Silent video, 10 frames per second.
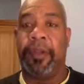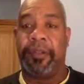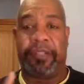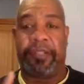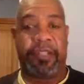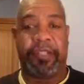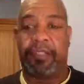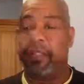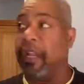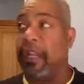
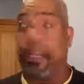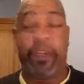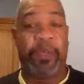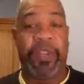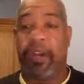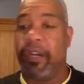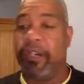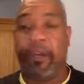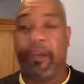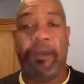Just like we are
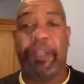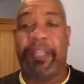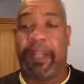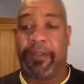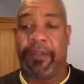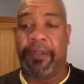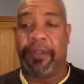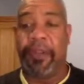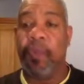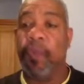solar cells.
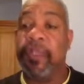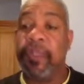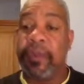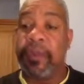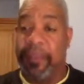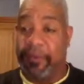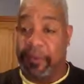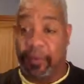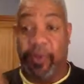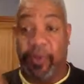We do get,
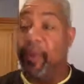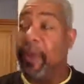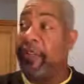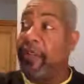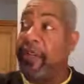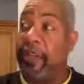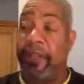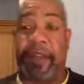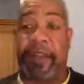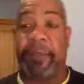you go out there, you get
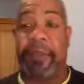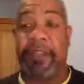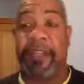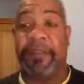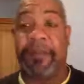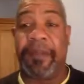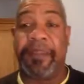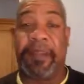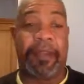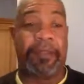your vitamin D from the
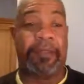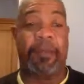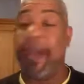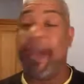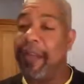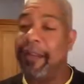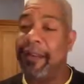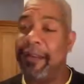sun. What?